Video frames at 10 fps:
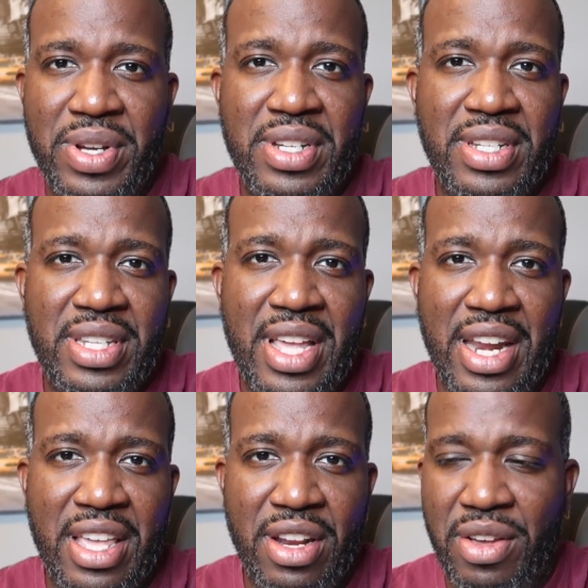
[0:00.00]
it just to
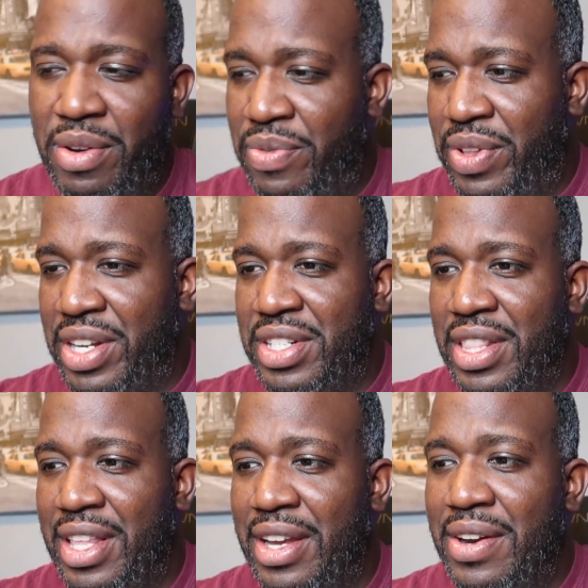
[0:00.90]
kind of get a good flush
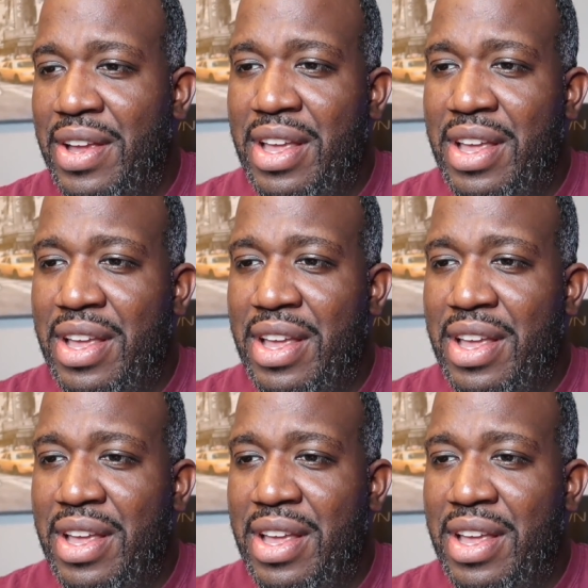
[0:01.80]
in there,